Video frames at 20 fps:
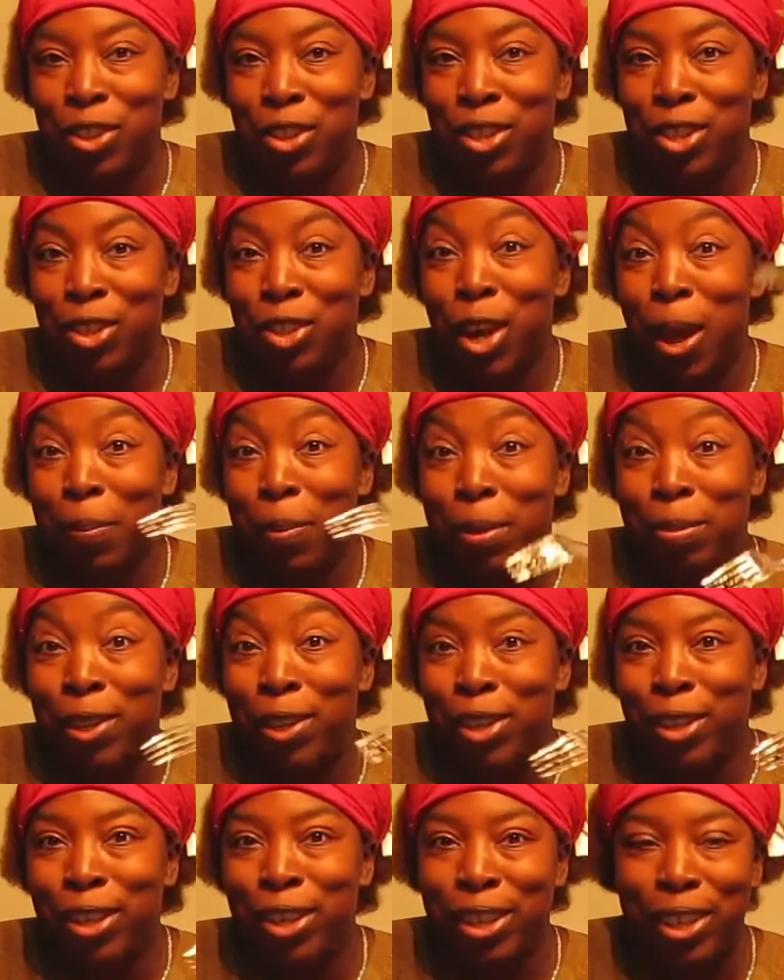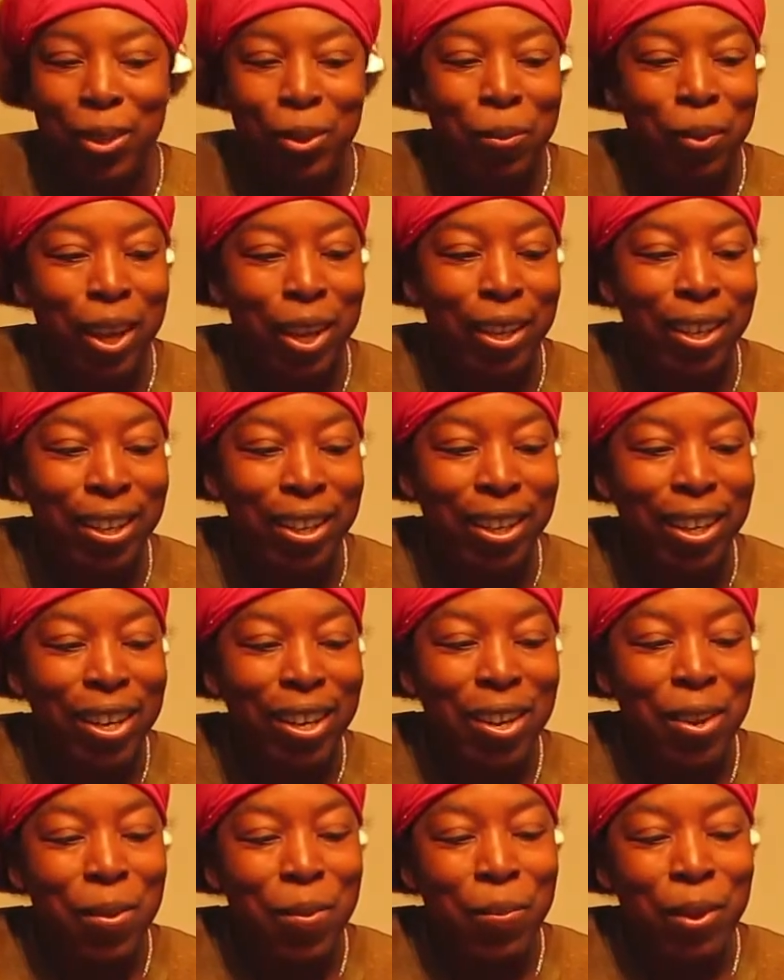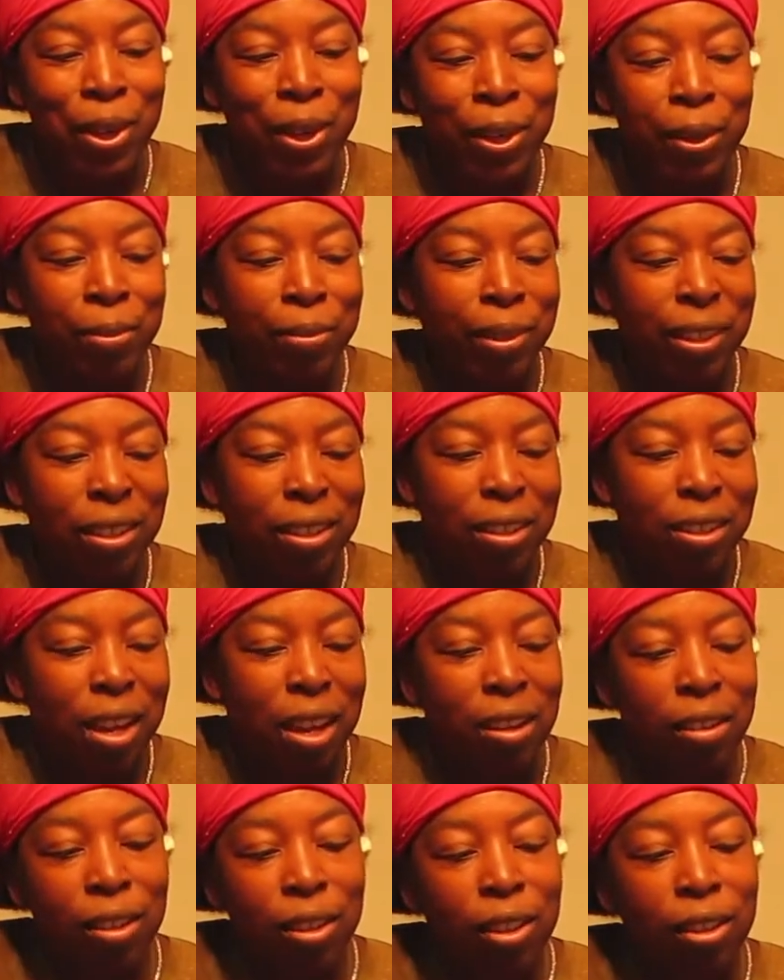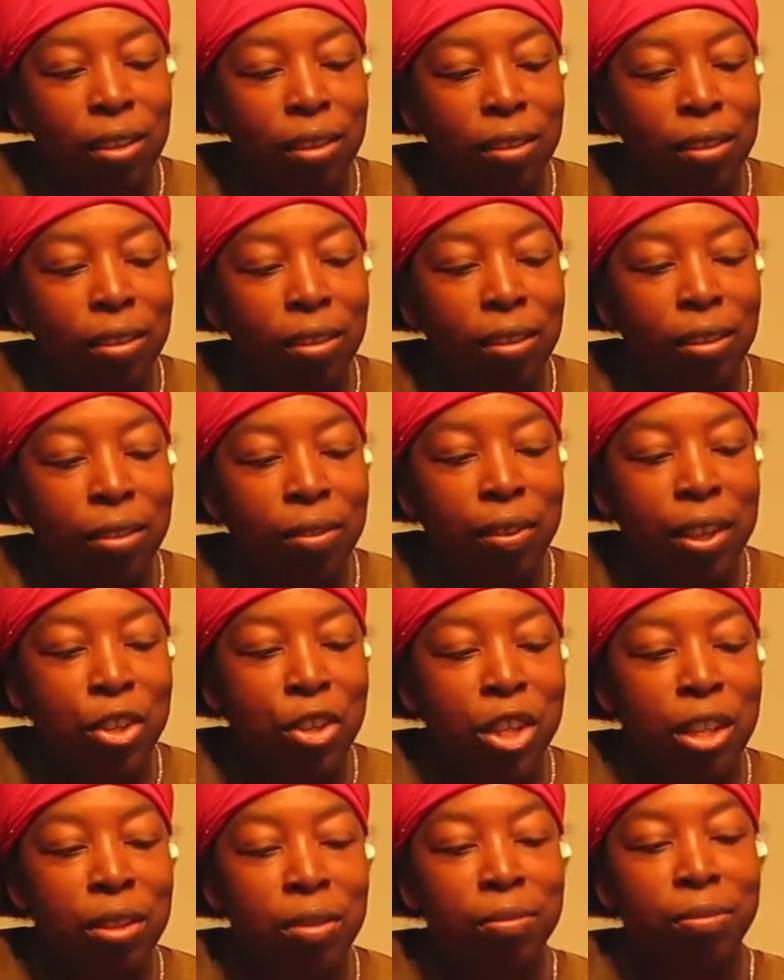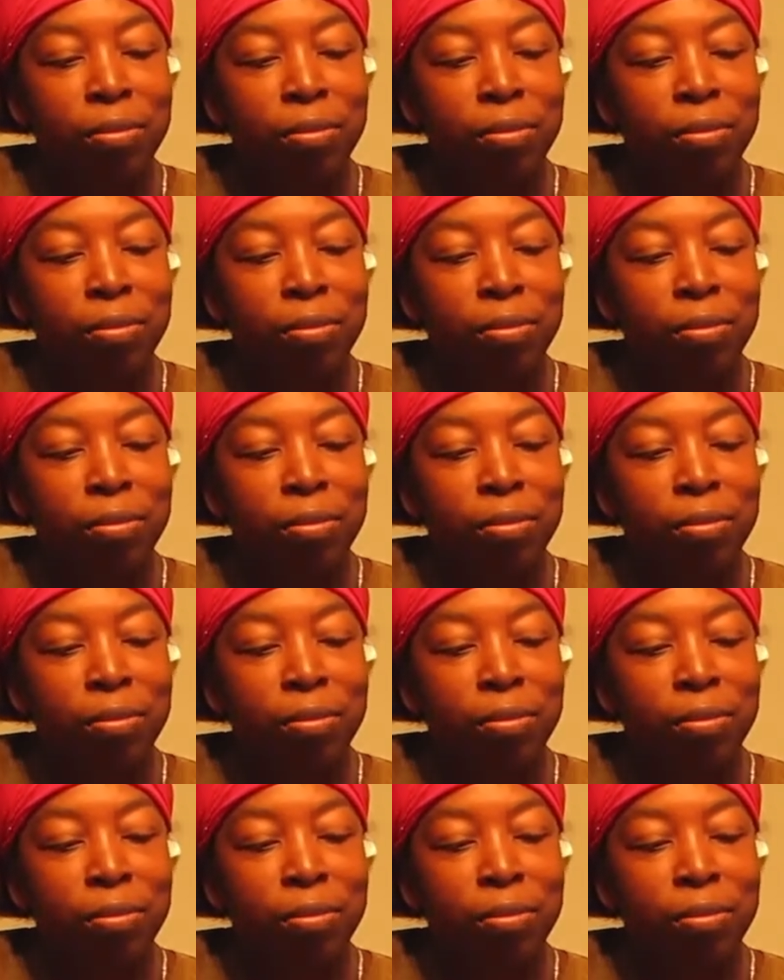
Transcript: just to chop up the dirt a little bit, but it does kind of look fudgy.